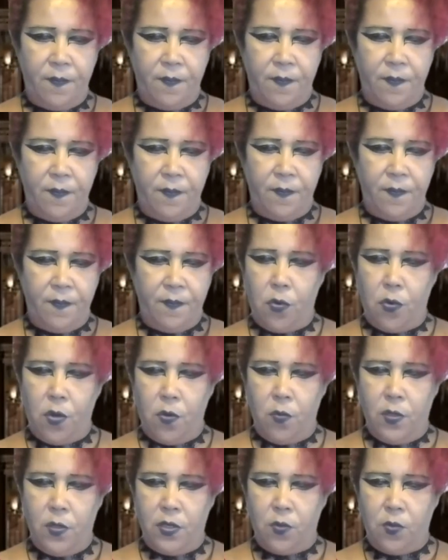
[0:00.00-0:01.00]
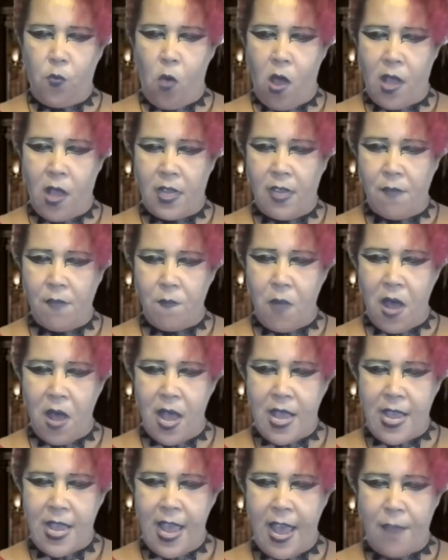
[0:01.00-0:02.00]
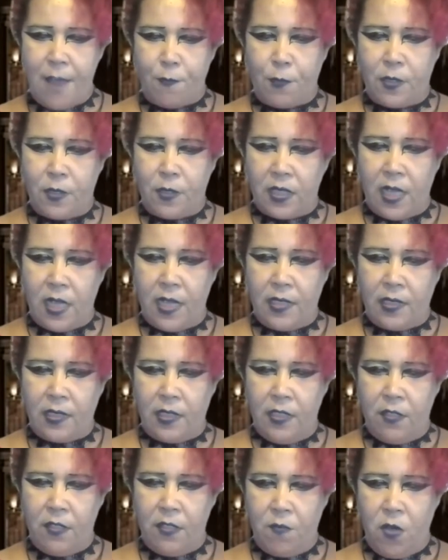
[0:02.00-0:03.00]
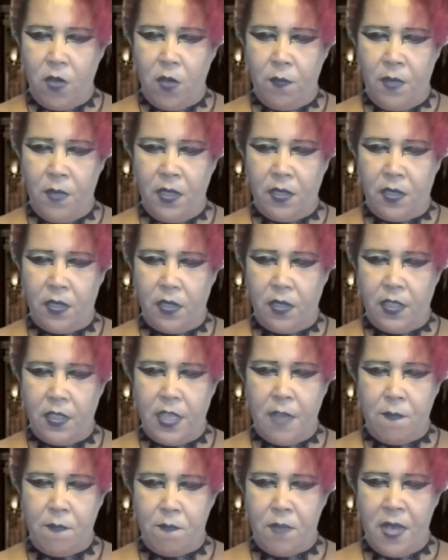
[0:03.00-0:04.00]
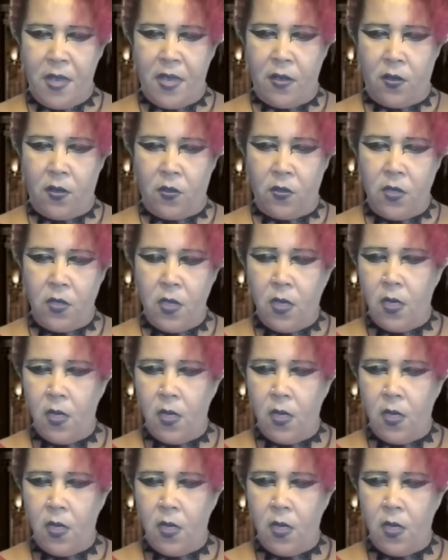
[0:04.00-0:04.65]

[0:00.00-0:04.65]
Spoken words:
Dora was walking by at precisely the moment that Belle,